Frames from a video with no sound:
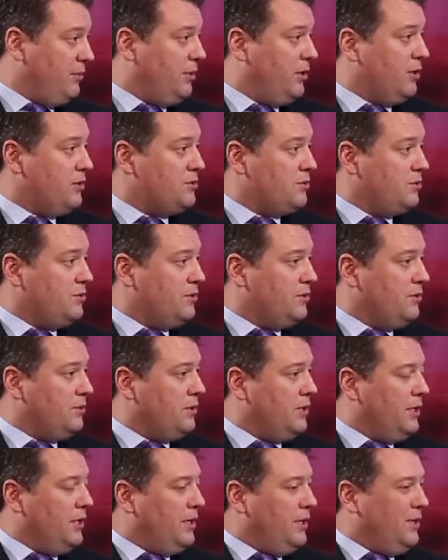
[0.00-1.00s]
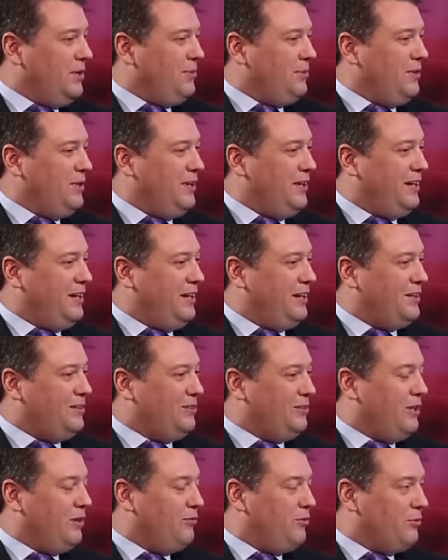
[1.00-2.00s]
that we also do. We
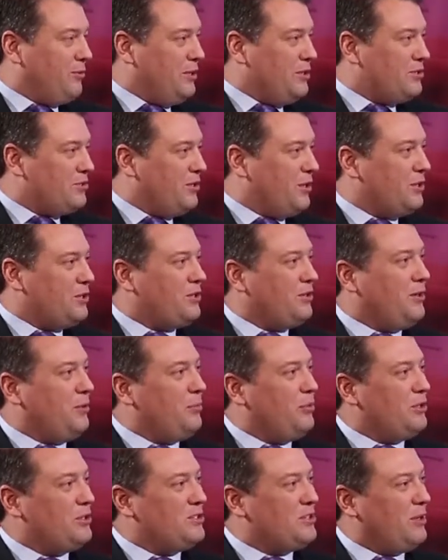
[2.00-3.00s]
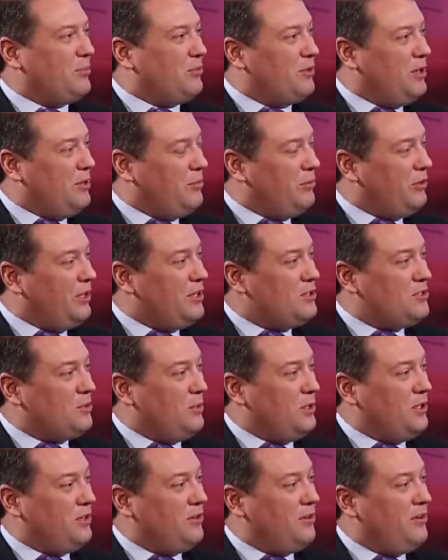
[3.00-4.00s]
love the REIT structure and put a sub-REIT in place so
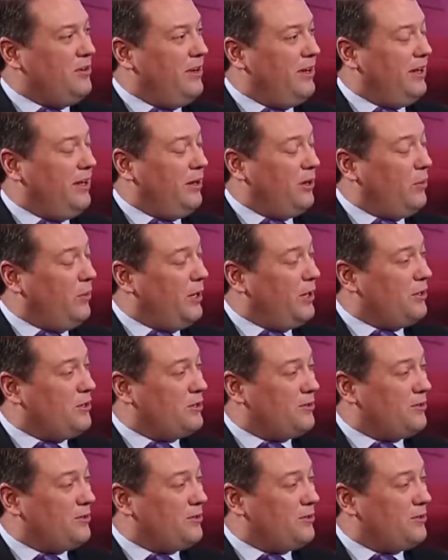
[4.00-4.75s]
we could acquire